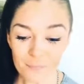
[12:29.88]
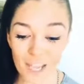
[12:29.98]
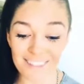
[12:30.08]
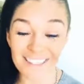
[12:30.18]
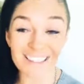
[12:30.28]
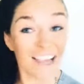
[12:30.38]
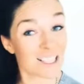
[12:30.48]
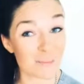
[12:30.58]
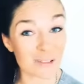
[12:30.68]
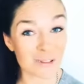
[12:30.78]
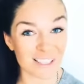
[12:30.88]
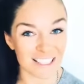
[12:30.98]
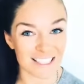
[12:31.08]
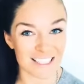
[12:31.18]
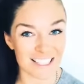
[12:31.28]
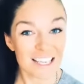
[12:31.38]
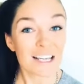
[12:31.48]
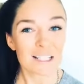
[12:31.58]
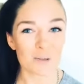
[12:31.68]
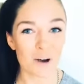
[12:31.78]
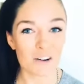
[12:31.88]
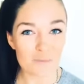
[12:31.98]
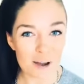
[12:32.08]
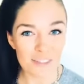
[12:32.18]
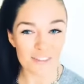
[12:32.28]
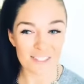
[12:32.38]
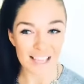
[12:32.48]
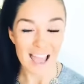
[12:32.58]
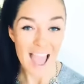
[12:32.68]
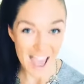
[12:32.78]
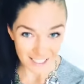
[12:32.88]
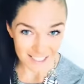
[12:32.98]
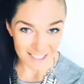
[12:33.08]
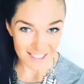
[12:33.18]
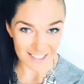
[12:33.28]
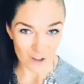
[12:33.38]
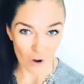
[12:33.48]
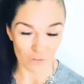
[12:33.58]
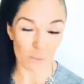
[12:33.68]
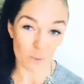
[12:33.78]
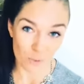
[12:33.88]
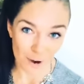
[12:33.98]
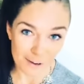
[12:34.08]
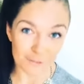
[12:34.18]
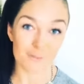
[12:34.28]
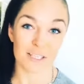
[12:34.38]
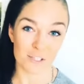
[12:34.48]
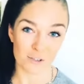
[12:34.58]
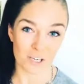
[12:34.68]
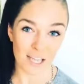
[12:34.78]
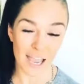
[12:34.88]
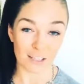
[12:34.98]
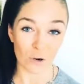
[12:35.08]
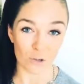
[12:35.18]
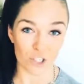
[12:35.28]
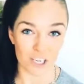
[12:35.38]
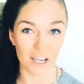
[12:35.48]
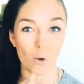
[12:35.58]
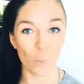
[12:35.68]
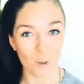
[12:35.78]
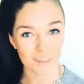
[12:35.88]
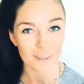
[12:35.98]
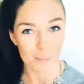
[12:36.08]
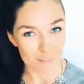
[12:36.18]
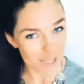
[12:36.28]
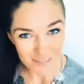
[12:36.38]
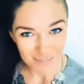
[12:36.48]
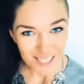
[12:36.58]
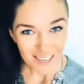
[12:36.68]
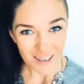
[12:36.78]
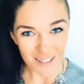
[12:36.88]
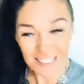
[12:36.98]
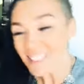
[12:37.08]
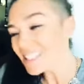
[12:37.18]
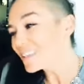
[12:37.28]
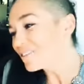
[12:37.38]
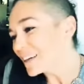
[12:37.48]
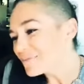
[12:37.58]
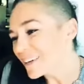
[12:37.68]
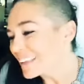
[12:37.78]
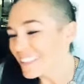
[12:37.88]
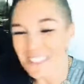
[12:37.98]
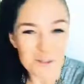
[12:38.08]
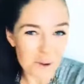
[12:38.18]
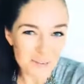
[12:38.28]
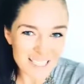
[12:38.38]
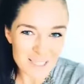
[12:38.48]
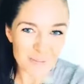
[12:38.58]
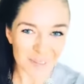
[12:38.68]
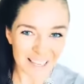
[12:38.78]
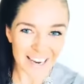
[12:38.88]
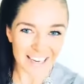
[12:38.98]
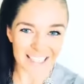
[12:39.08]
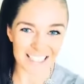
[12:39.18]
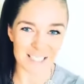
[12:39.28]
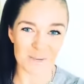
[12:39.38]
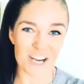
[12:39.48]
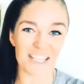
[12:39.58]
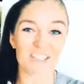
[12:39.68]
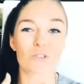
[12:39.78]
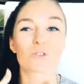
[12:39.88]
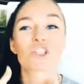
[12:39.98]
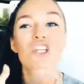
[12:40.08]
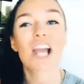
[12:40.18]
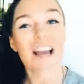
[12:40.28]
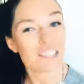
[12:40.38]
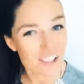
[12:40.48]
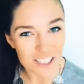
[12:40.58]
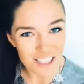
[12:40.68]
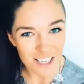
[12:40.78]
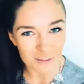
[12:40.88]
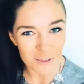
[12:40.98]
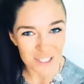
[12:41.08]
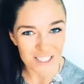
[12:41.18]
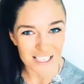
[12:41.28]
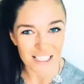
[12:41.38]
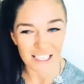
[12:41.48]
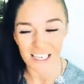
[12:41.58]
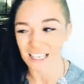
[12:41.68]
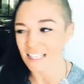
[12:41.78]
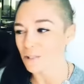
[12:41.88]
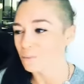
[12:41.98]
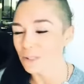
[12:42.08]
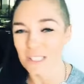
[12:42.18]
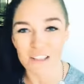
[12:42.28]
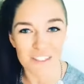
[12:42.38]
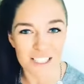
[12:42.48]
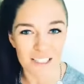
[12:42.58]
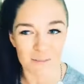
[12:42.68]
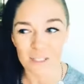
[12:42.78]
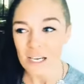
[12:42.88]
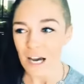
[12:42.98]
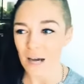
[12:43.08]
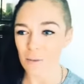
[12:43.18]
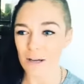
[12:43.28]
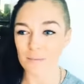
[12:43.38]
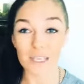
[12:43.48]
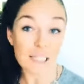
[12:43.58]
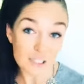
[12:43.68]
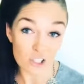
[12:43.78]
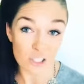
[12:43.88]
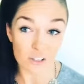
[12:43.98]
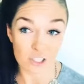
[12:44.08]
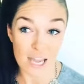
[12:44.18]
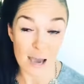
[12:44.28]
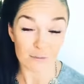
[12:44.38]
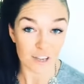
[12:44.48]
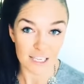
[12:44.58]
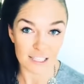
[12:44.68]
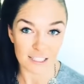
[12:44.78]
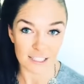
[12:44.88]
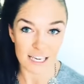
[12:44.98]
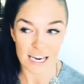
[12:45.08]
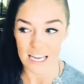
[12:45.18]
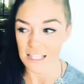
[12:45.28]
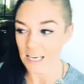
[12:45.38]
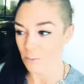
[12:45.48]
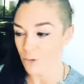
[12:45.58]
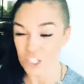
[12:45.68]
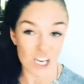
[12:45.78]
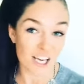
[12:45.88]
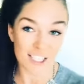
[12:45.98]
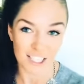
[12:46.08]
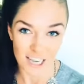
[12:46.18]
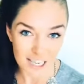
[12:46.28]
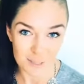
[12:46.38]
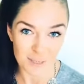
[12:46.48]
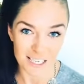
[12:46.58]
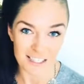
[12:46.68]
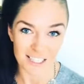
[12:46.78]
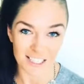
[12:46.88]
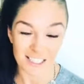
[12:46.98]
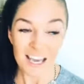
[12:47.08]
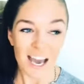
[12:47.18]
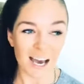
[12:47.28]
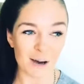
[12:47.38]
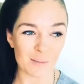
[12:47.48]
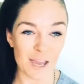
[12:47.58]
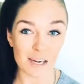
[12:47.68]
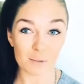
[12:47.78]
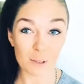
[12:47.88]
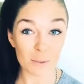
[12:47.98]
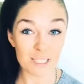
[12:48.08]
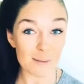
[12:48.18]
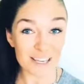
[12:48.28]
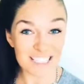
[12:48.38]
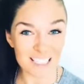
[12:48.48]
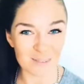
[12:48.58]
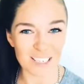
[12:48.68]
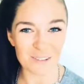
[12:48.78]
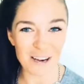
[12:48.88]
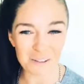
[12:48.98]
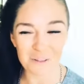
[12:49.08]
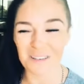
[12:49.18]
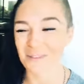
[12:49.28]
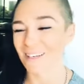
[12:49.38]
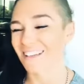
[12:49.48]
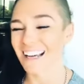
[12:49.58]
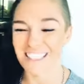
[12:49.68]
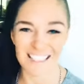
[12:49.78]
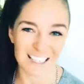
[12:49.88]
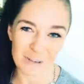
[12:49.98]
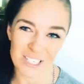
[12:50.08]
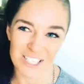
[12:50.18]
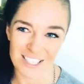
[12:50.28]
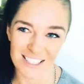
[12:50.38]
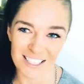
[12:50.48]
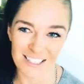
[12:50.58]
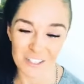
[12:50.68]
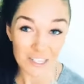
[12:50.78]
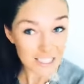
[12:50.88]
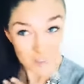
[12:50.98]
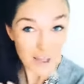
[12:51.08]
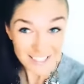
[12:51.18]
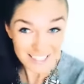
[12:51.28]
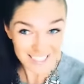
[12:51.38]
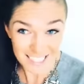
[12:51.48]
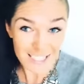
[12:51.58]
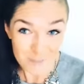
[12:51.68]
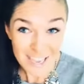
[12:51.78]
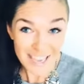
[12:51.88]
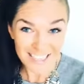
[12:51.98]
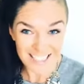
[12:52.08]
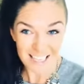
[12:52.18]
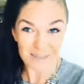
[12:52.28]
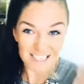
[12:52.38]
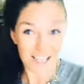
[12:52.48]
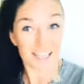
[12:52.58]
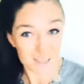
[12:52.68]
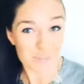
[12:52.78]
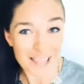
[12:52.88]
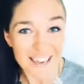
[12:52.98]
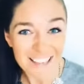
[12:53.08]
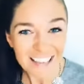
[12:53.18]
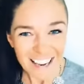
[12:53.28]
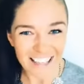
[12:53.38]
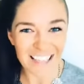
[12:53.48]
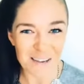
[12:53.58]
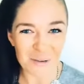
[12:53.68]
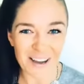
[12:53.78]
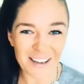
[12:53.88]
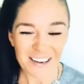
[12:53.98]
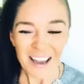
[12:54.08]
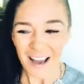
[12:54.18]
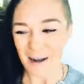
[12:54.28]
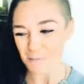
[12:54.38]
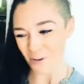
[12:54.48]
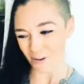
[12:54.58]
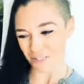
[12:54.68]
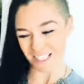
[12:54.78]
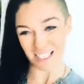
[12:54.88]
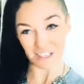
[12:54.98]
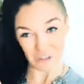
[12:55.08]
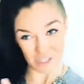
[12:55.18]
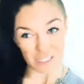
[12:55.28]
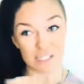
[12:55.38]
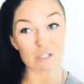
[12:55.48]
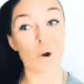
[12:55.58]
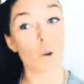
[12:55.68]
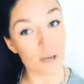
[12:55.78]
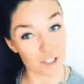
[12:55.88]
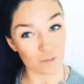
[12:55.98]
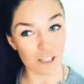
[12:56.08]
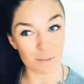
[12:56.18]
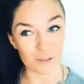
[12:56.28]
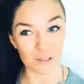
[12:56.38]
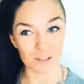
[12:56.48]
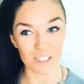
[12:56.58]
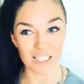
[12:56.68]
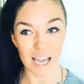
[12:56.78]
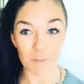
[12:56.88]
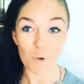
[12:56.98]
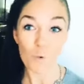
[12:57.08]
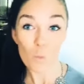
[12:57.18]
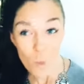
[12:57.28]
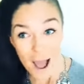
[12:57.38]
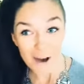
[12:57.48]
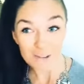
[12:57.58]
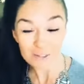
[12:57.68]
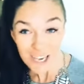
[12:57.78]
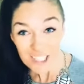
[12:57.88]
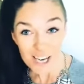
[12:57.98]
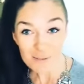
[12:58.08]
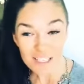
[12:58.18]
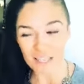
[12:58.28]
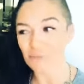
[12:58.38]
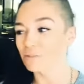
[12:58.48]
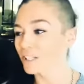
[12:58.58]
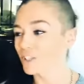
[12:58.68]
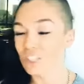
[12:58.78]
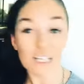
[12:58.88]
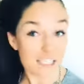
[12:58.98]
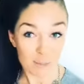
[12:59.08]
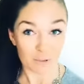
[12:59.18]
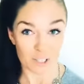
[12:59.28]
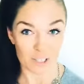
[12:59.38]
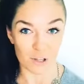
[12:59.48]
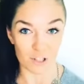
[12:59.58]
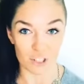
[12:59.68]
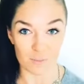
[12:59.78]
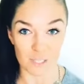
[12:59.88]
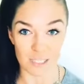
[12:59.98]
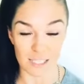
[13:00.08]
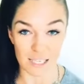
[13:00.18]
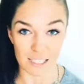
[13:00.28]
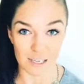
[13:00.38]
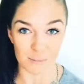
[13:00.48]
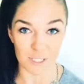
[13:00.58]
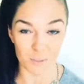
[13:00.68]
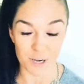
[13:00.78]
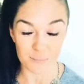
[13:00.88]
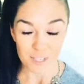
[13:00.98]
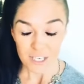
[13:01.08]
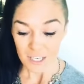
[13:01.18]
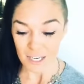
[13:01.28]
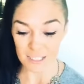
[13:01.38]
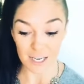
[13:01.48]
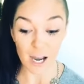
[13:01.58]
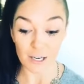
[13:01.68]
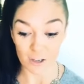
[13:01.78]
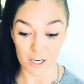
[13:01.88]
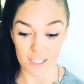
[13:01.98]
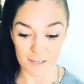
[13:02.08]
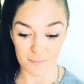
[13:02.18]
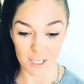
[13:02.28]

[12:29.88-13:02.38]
And then last but not least, 12 months access of private mentoring and coaching with me. And this is the fun bit. This is where we get to play. This is where I get to chat to this young person daily. I get to pour love into them. Um, I'm there literally on tap for anything they need. They can reach out, they can ask me anything. Um, and I will always get back to them and I will help them and I will answer their questions. And so that's the part that excites me because that means I get to play in that part. Um, but obviously, you know, there's so much available and on the table. Wow, right, Jamie? Like we've literally doubled the scholarship since last time as well. It's kind of crazy.